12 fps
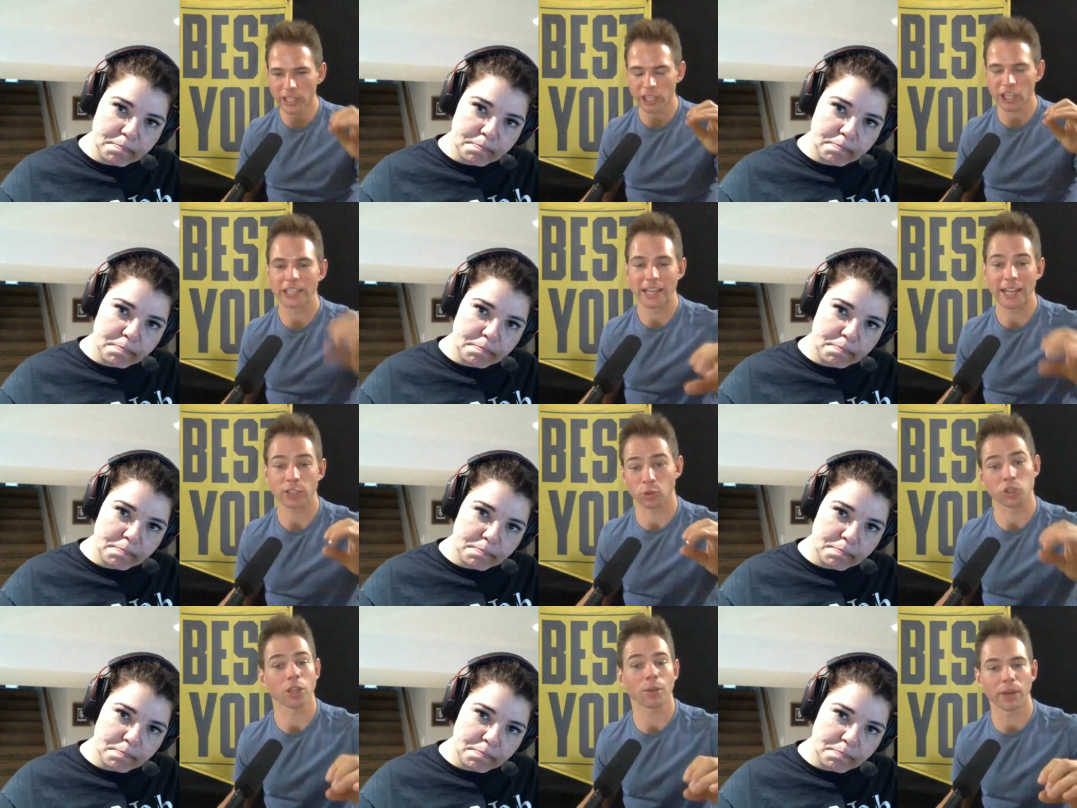Speaker 1: really
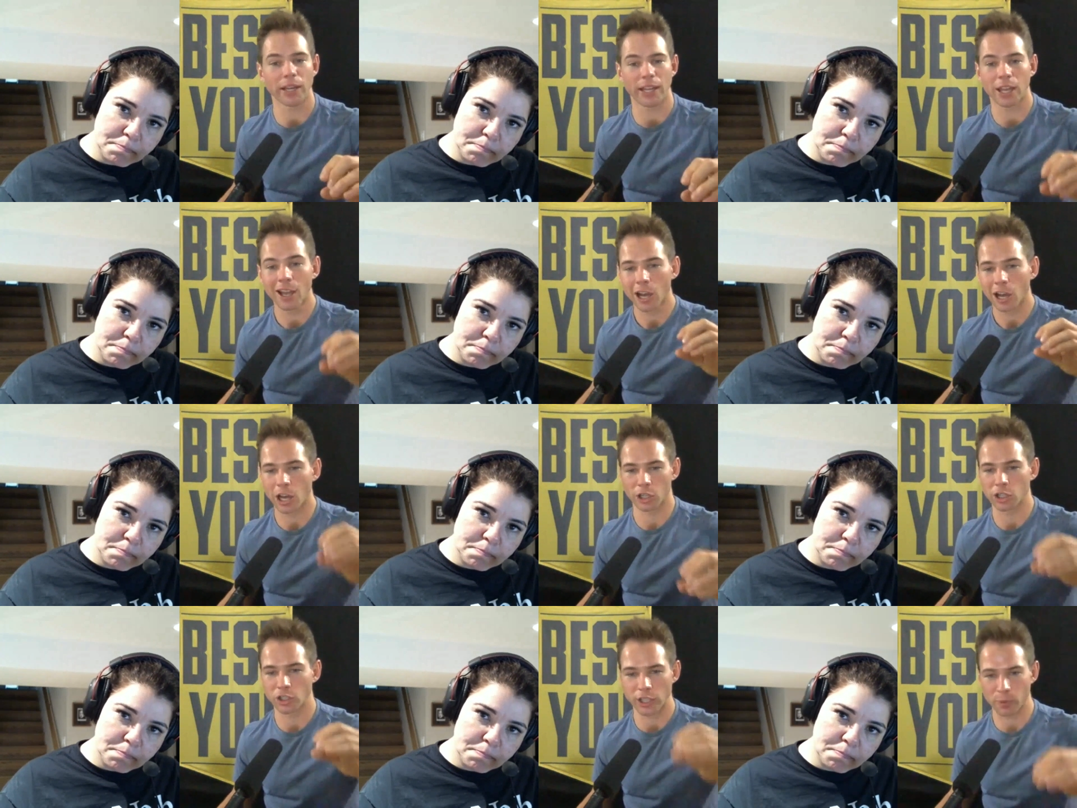connect with somebody
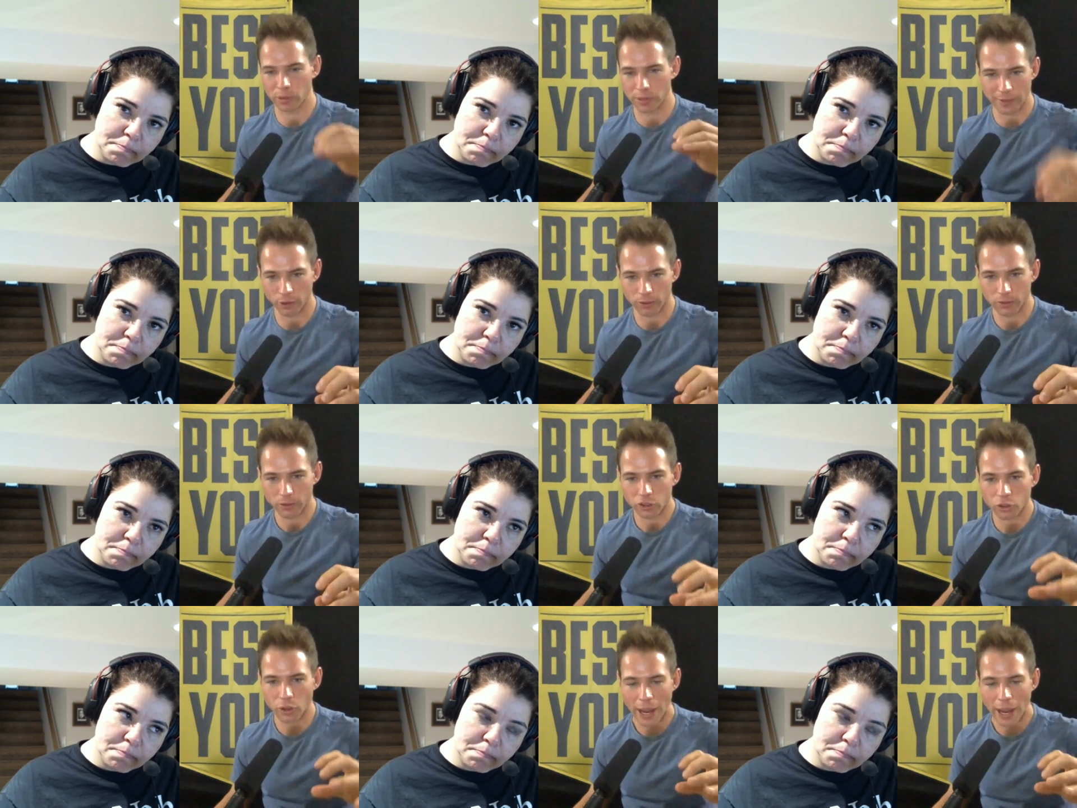on a deeper level.